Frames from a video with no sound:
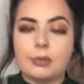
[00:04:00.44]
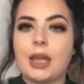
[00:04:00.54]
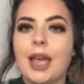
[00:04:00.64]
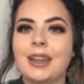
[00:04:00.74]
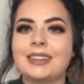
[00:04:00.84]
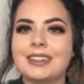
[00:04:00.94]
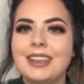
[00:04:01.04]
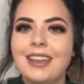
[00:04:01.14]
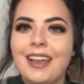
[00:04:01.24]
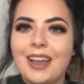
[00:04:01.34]
on my hand,
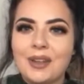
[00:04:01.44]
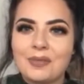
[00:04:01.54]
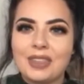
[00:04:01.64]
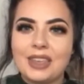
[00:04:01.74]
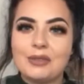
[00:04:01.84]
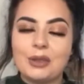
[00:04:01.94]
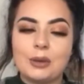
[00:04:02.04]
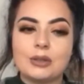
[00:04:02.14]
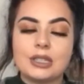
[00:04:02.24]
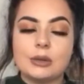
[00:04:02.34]
even though
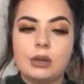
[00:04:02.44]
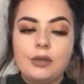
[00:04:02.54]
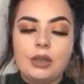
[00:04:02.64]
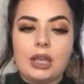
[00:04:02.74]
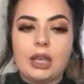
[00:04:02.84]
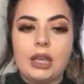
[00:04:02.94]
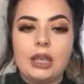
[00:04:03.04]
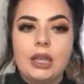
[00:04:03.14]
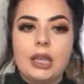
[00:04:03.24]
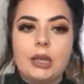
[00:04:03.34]
I was still living it,
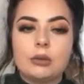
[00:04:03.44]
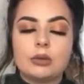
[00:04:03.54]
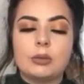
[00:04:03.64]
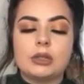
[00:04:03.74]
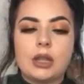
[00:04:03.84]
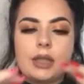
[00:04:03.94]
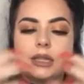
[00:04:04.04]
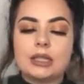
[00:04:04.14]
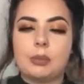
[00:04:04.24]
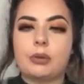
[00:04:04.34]
it was almost like
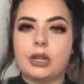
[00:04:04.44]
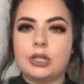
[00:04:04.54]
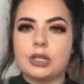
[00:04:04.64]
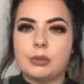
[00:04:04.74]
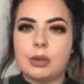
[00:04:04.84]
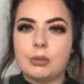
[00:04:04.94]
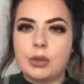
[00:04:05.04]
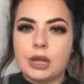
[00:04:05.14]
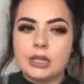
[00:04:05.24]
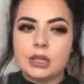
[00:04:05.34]
that separation in my
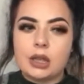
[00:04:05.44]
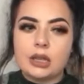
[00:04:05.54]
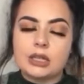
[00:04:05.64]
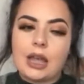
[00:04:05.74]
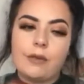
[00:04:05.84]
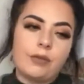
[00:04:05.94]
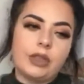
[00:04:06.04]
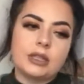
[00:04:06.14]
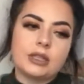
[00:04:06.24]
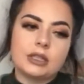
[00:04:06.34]
mind that I could have
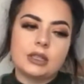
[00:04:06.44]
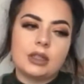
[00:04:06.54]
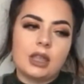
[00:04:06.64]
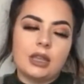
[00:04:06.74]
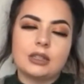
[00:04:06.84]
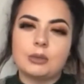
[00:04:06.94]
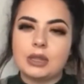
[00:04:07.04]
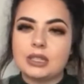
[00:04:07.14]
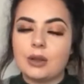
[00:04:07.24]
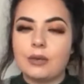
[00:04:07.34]
this thing to
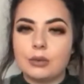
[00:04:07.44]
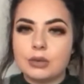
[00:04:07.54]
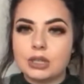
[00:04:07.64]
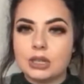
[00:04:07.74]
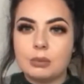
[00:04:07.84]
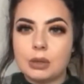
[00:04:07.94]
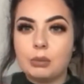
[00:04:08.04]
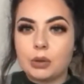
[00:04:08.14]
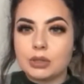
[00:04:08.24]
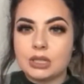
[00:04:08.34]
myself that was going to be
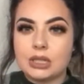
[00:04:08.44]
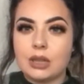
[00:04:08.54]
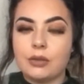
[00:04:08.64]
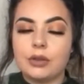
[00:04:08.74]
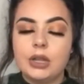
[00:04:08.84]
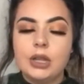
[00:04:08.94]
positive.